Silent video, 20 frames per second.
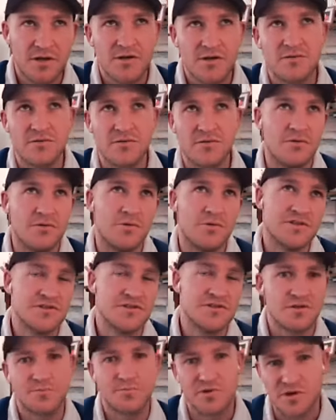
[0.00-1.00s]
oh, what
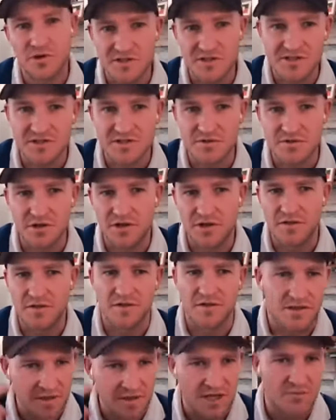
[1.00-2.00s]
sort of person do I
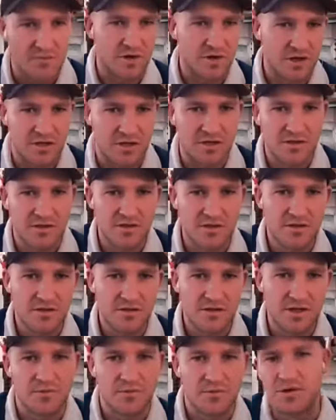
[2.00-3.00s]
think they want
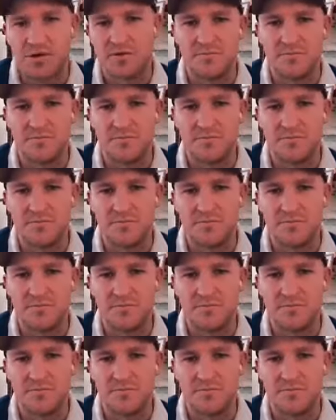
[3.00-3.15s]
to